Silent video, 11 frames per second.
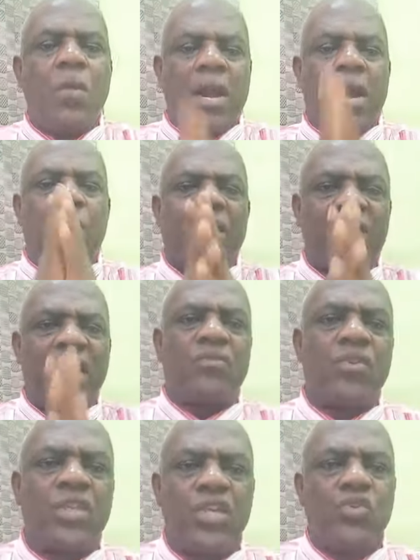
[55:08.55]
What are we trying
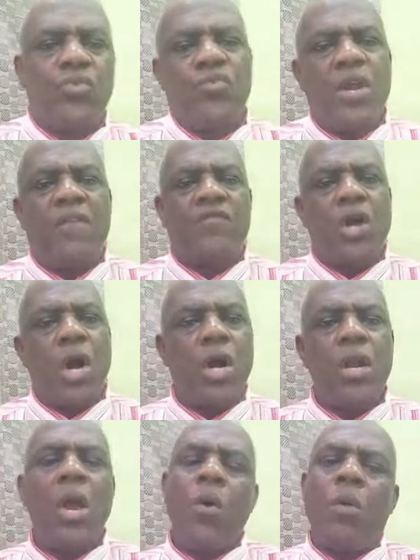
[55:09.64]
to say, children of
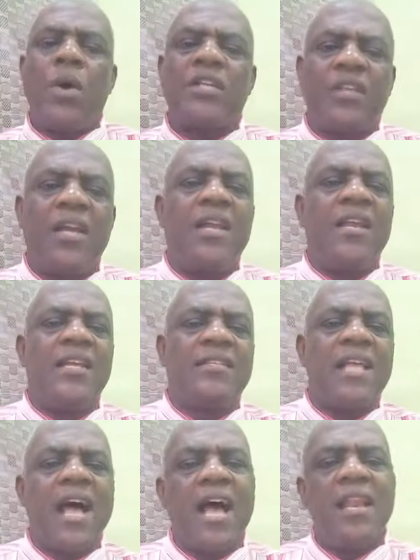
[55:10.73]
God? What we're saying is
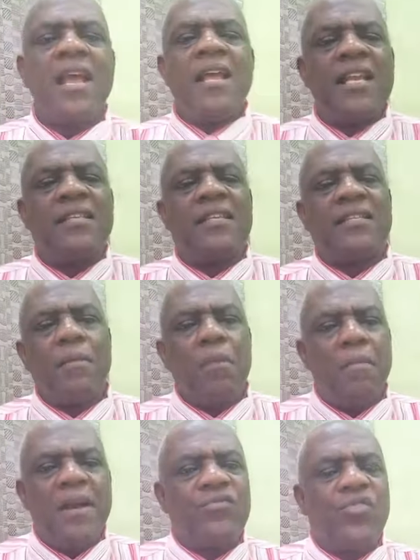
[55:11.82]
that this is a
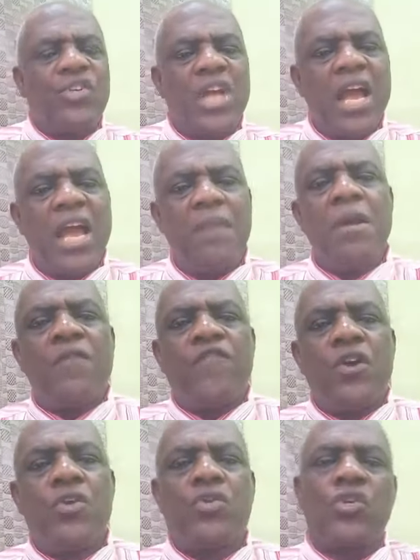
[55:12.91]
momentary time
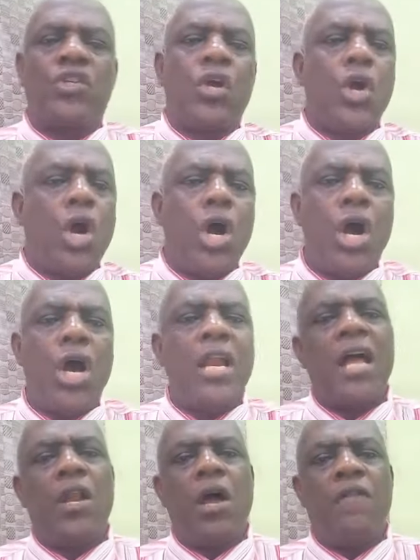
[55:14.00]
for you to say, God,
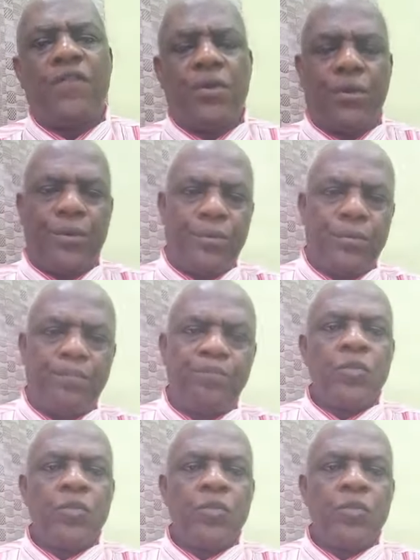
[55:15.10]
I love you.